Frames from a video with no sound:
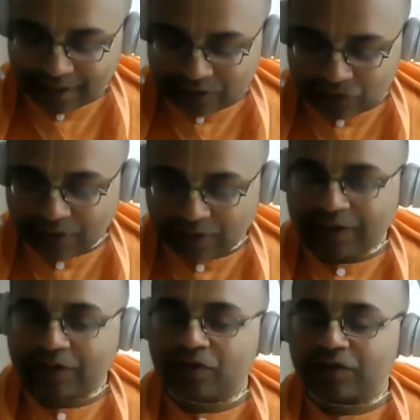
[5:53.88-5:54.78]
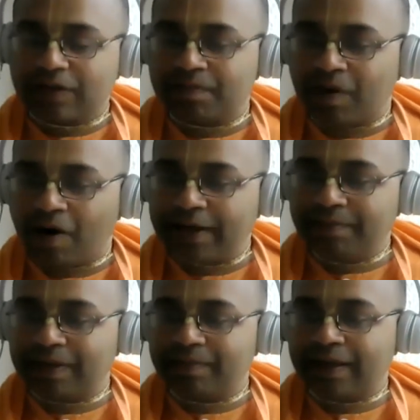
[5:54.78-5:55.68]
so even though the body
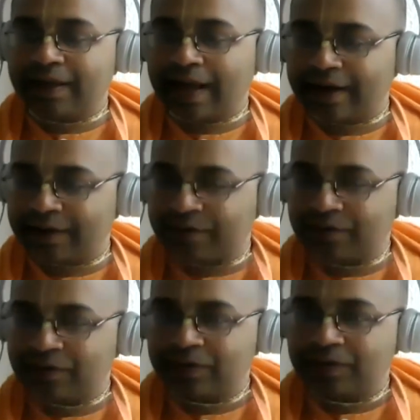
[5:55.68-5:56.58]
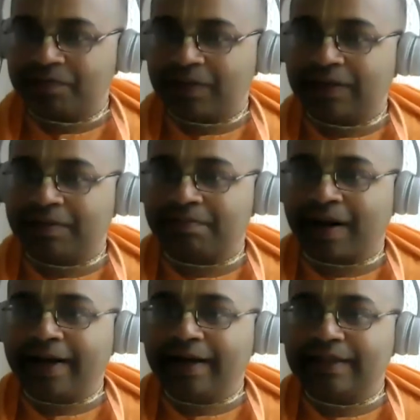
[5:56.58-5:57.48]
may be inactive but the
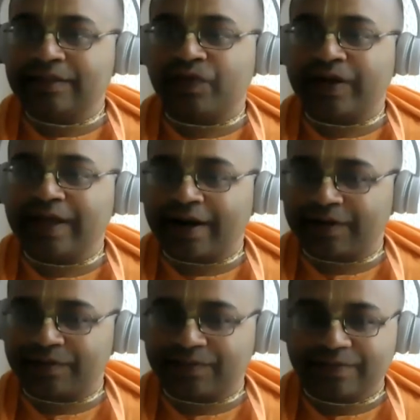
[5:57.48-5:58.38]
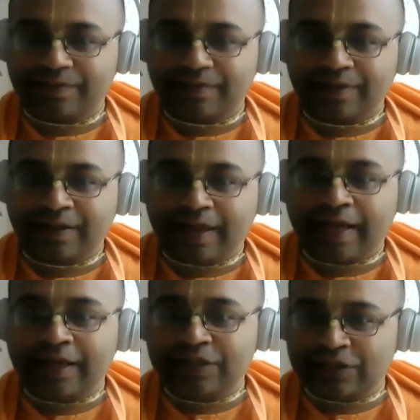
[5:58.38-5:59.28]
mind is very active in
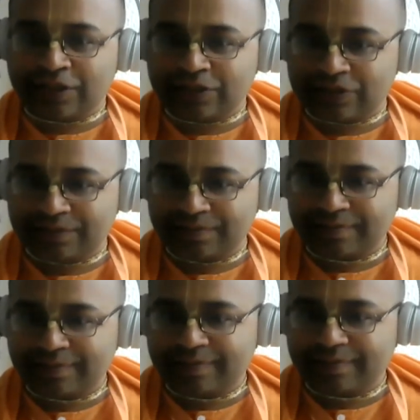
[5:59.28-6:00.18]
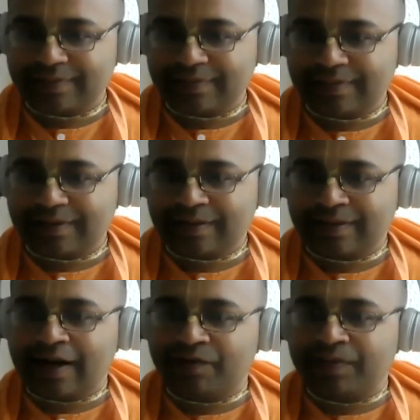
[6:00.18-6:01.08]
any stage
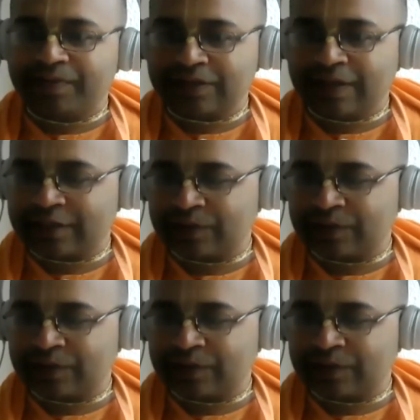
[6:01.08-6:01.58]
that we must have